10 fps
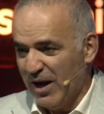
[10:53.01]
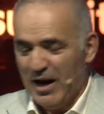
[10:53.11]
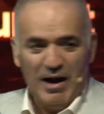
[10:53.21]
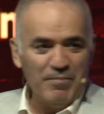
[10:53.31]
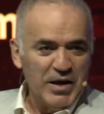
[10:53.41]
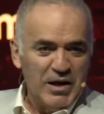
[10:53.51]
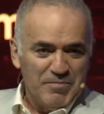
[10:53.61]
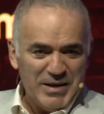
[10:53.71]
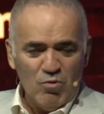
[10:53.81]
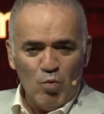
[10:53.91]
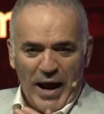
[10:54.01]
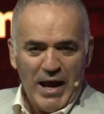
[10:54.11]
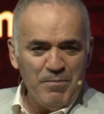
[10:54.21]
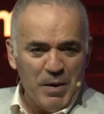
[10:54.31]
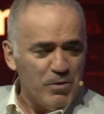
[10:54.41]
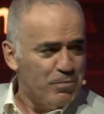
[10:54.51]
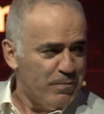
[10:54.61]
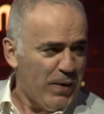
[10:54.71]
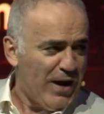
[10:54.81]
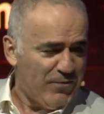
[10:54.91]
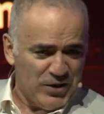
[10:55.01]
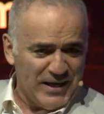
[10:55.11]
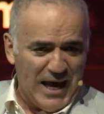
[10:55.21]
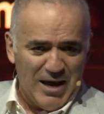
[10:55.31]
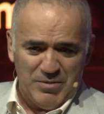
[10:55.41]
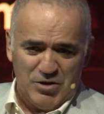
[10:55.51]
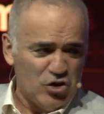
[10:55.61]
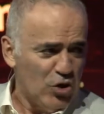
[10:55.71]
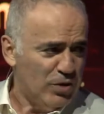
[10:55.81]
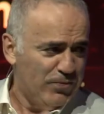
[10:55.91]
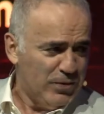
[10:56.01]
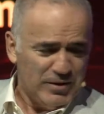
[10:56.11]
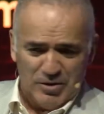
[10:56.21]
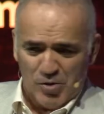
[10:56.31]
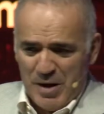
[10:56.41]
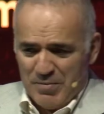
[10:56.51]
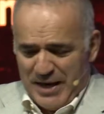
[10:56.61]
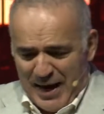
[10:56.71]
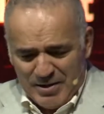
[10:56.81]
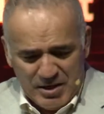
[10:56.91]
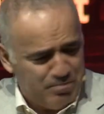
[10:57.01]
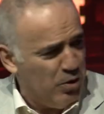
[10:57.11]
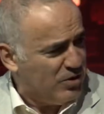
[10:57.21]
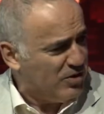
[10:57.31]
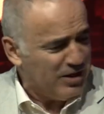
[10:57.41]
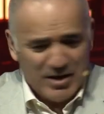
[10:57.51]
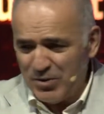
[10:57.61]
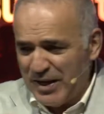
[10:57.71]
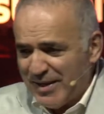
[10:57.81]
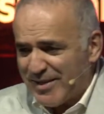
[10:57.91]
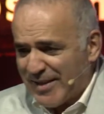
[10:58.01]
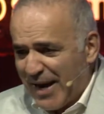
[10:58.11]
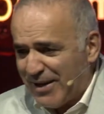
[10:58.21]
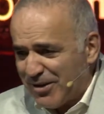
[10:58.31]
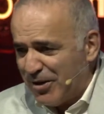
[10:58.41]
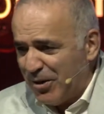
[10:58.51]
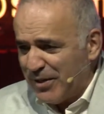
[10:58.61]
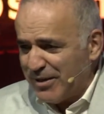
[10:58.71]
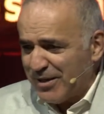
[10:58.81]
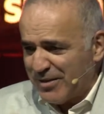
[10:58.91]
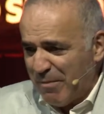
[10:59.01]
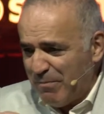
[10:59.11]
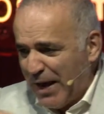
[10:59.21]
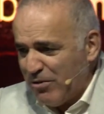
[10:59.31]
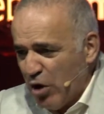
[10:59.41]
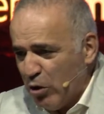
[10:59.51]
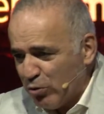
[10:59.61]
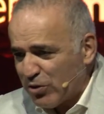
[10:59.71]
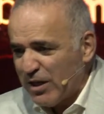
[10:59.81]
But the way people prepare for the game is so different. You remember they had these books, you know, they just studied, you know, they made notes.